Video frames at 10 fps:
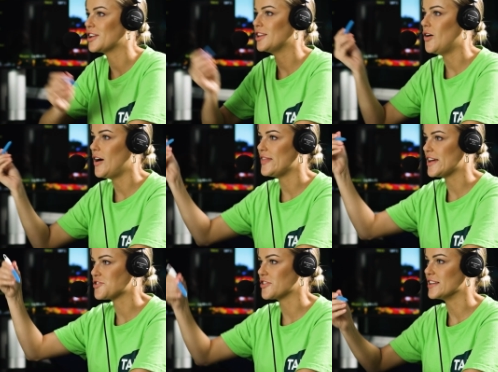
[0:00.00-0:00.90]
So you've got to line
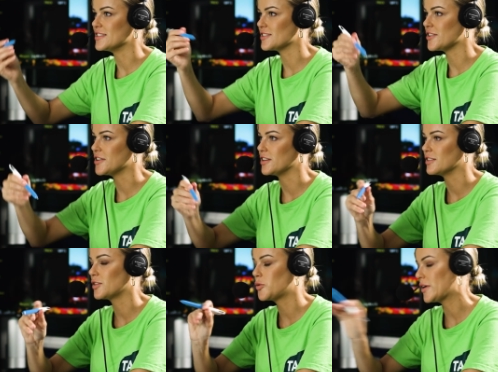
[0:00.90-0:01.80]
that trend so you can
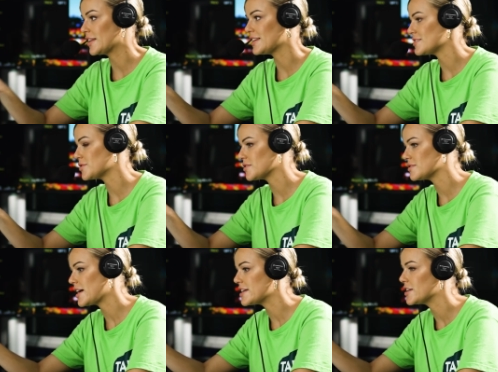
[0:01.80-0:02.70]
quickly sort
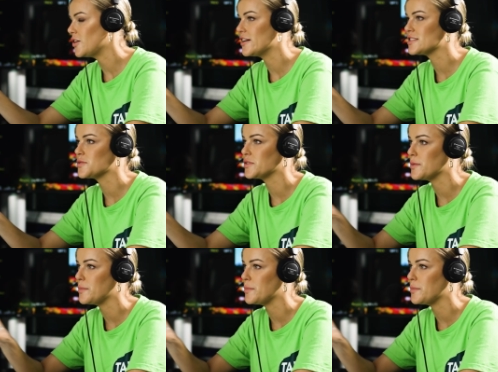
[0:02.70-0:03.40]
of take your eyes to what they're